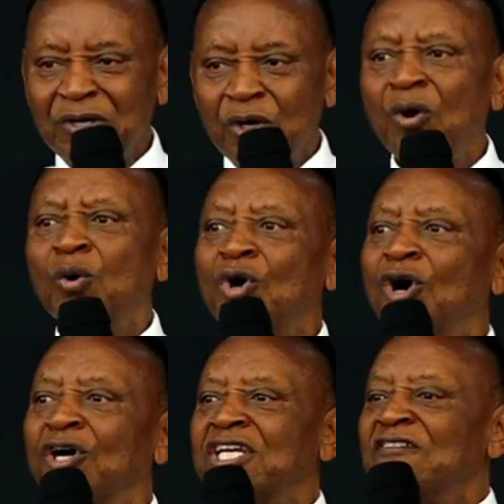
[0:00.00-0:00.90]
Oh,
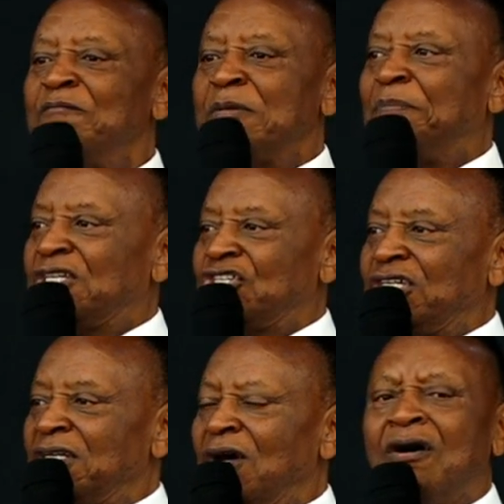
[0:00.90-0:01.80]
God, give me
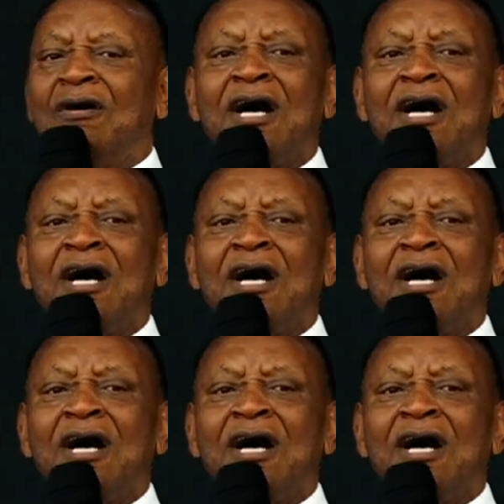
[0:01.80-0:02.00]
patience. Oh,